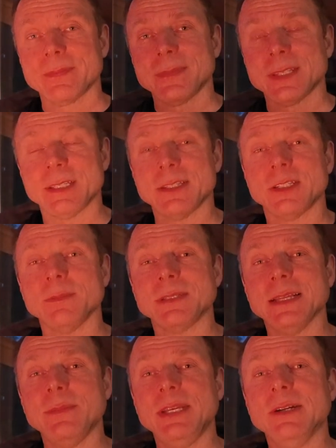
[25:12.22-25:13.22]
systems,
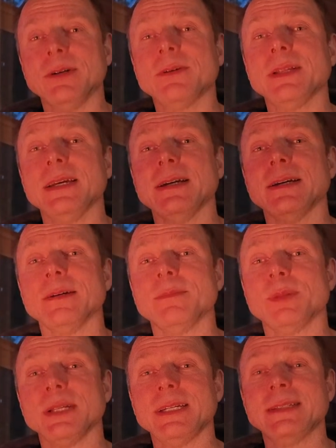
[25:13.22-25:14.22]
let me know,
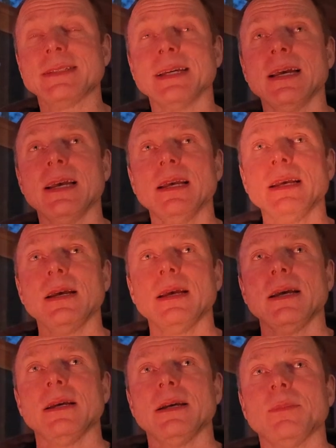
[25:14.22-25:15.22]
please.
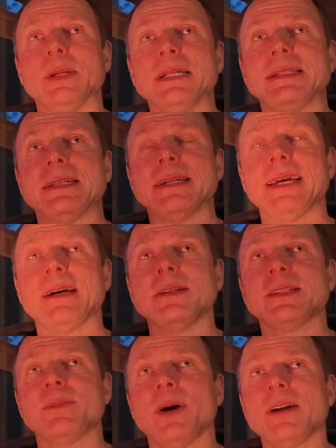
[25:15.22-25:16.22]
But yeah,
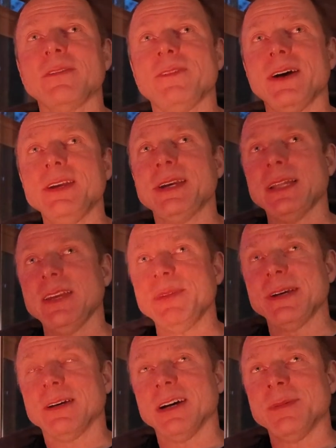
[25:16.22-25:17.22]
on Spotify you can leave
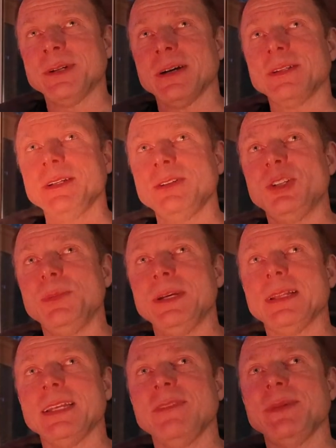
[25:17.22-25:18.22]
me a comment. On YouTube you
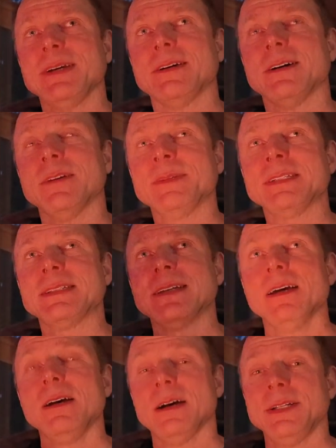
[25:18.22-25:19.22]
can leave me a comment.
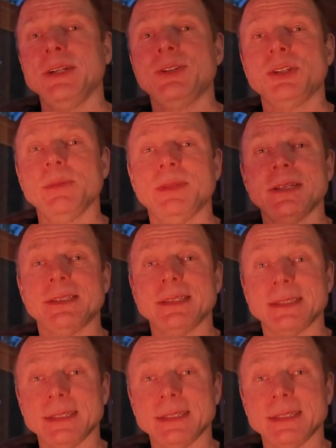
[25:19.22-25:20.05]
On YouTube this is